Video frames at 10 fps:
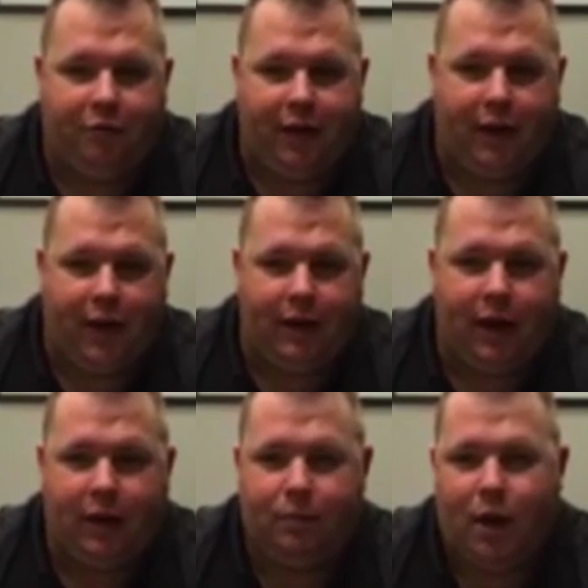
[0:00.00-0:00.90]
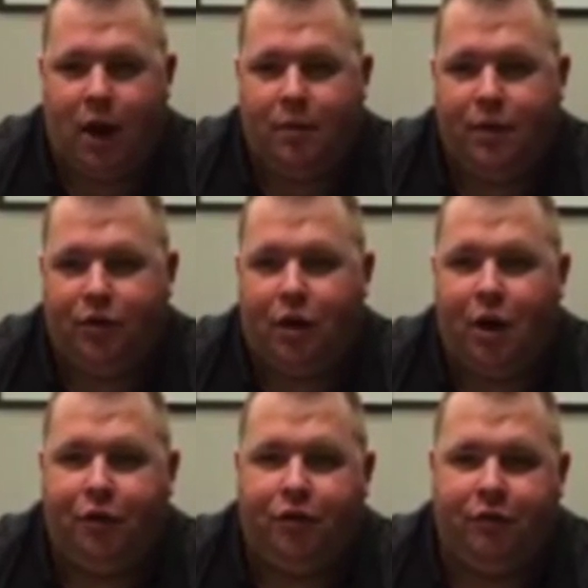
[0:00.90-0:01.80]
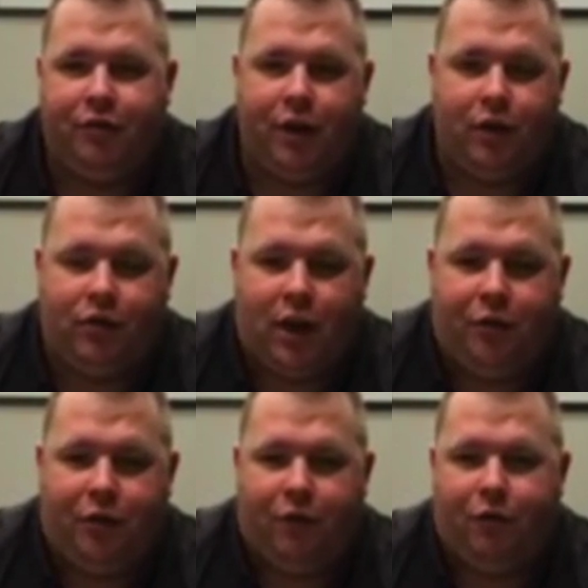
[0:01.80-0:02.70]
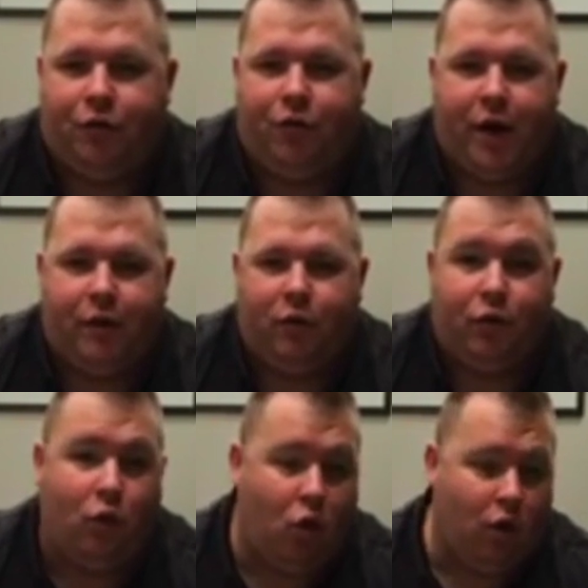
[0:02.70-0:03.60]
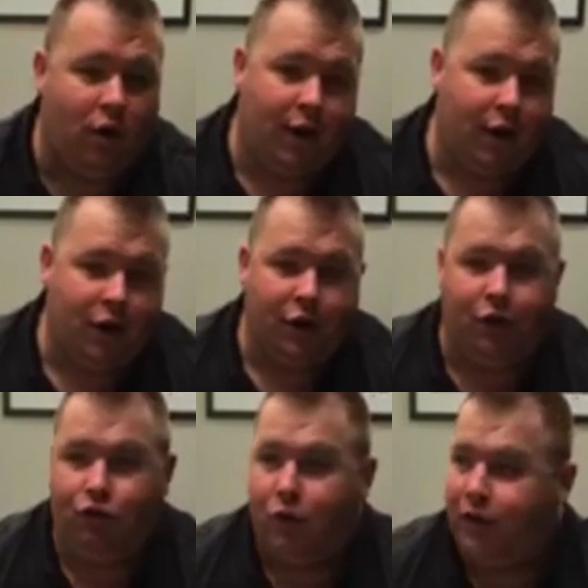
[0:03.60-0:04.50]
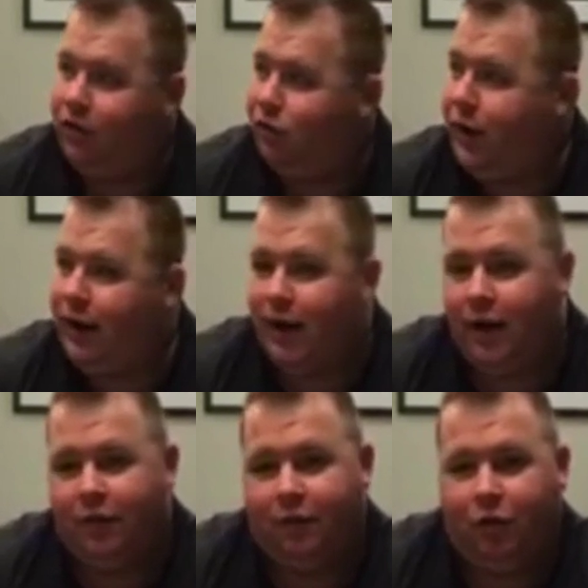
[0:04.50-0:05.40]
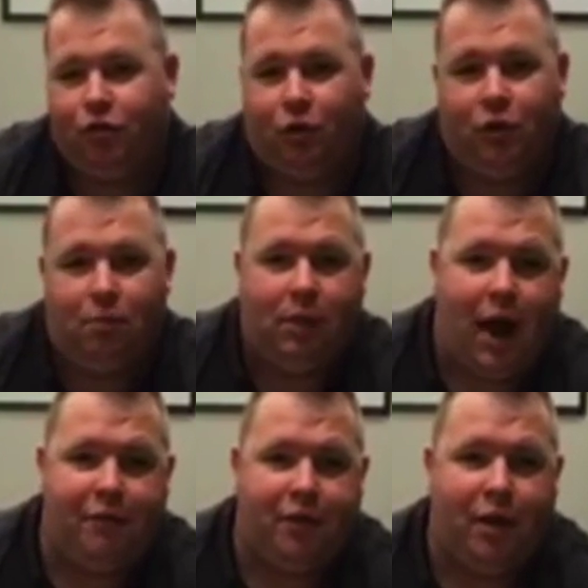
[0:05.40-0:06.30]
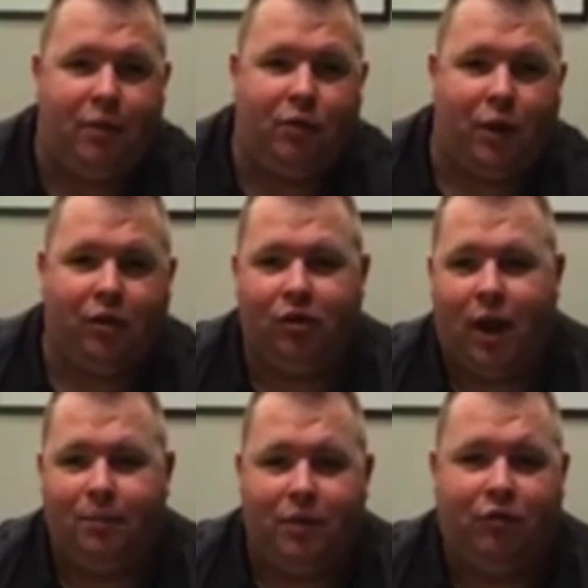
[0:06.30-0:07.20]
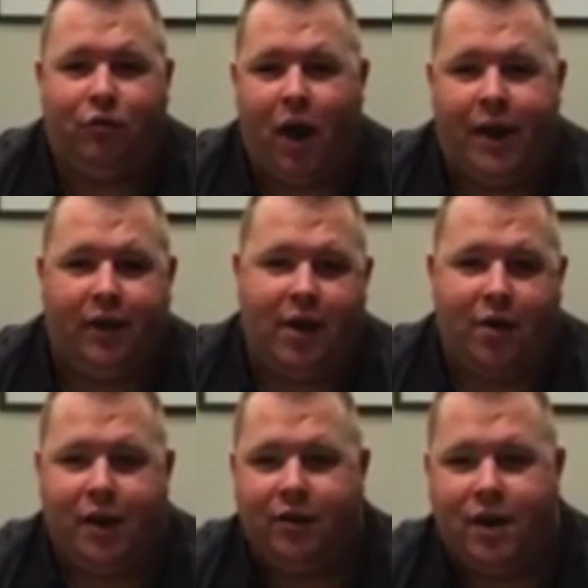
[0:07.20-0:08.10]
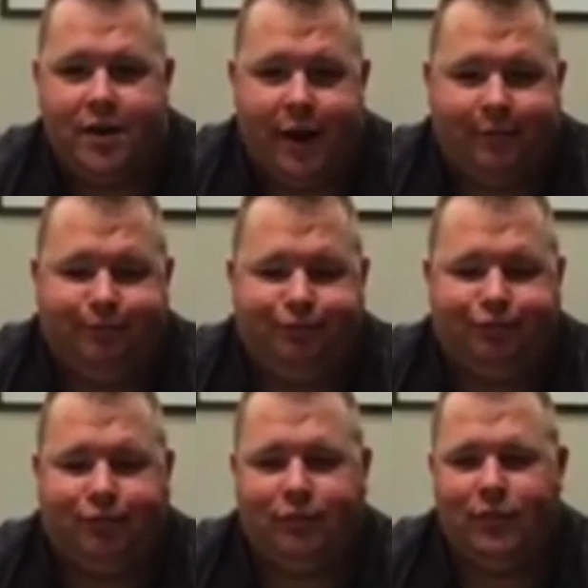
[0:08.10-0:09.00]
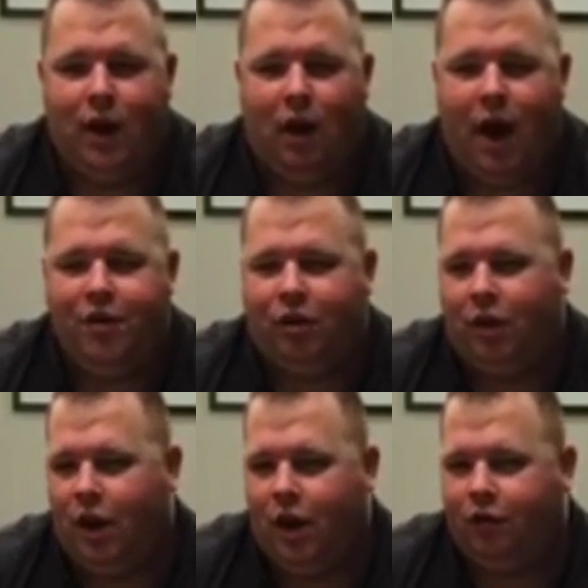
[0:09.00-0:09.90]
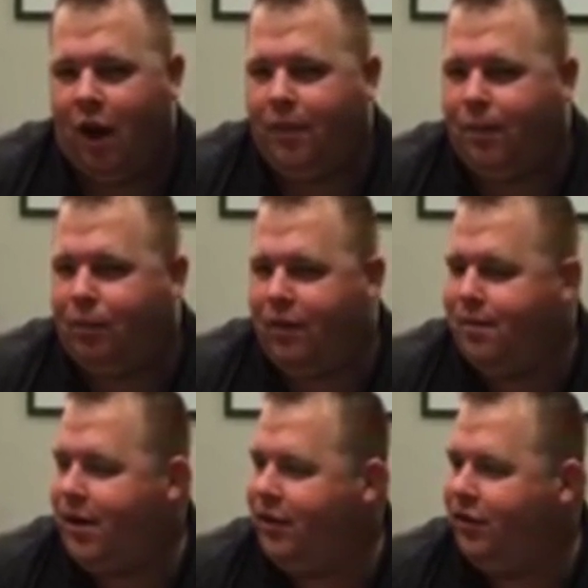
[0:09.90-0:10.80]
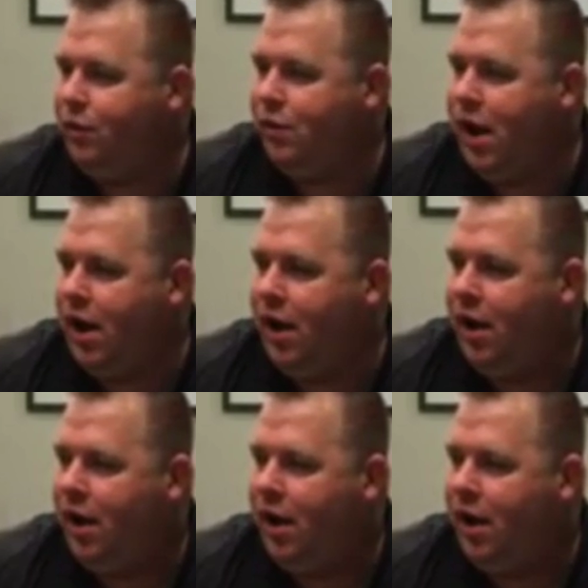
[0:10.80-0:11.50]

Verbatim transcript: Click on the little V link down at the bottom. There's hundreds of videos out there for Training Force. Or you join us this weekend at the virtual Note Buying for Dummies workshop this Friday, Saturday, Sunday. All right, Joe, drop me a private message.